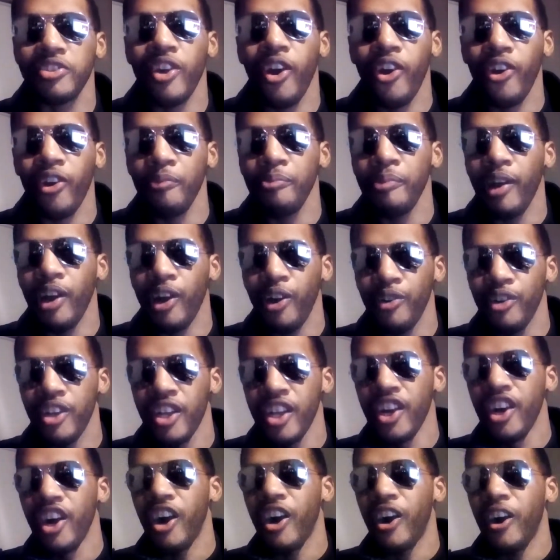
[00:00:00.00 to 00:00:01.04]
talk about,
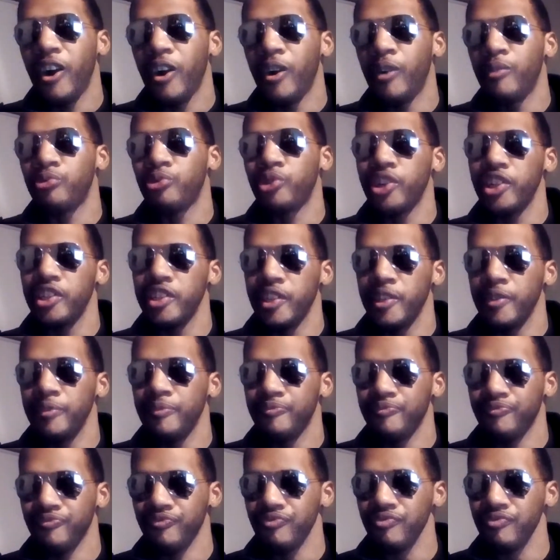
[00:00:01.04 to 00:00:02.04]
really.